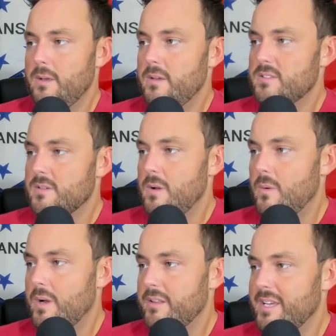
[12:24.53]

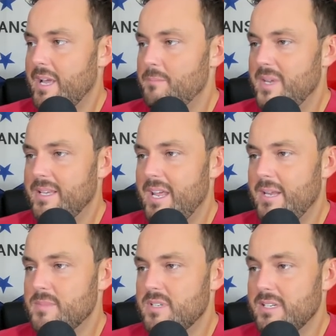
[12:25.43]
So they got big
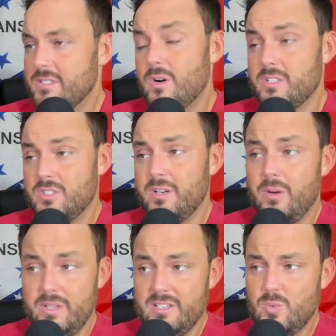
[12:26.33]
games against Arkansas not
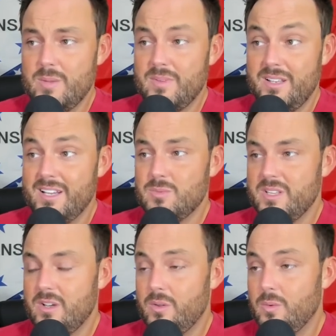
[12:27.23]
only this week, but the next week
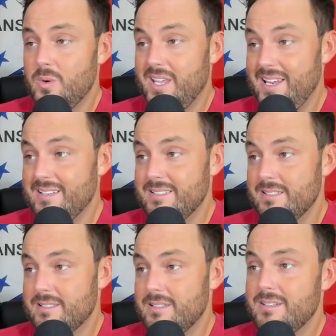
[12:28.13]
they go on the road to
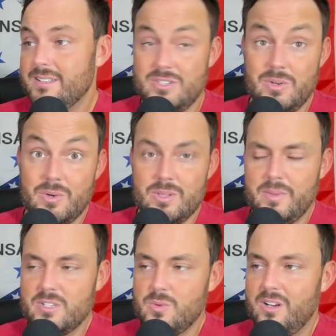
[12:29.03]
Kansas. You know, they're in the
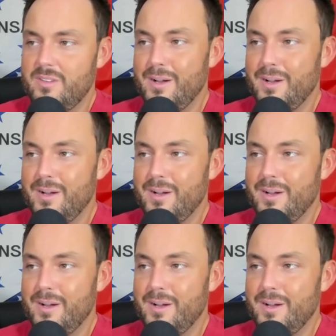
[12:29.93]
Big 12.